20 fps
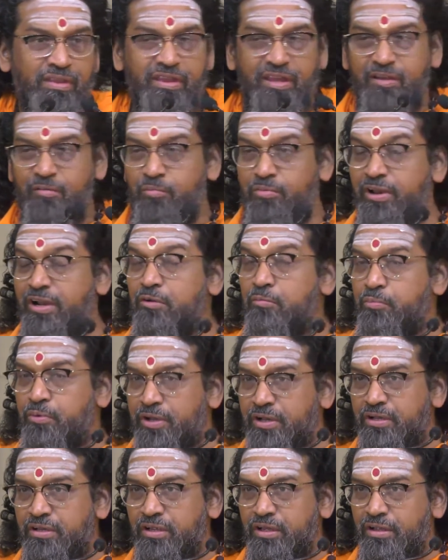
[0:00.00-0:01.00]
and blood
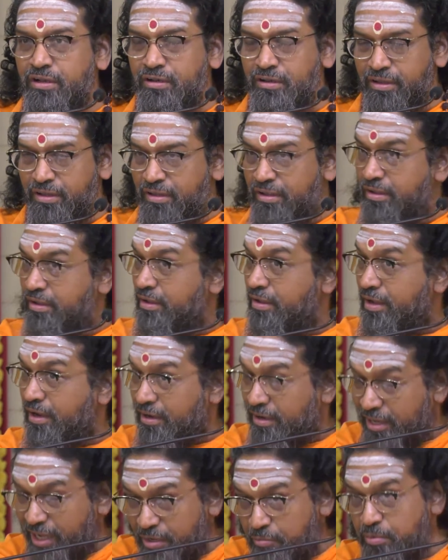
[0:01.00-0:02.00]
pressure
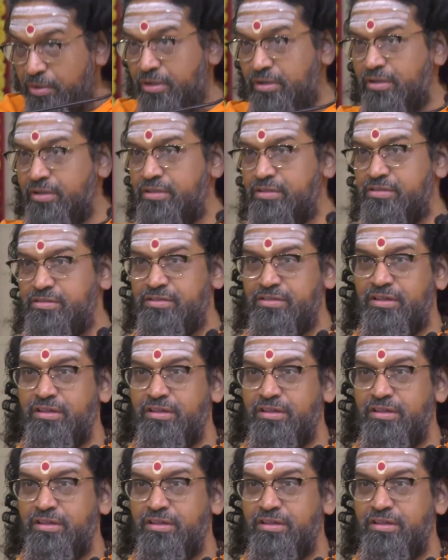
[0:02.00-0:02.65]
and diabetes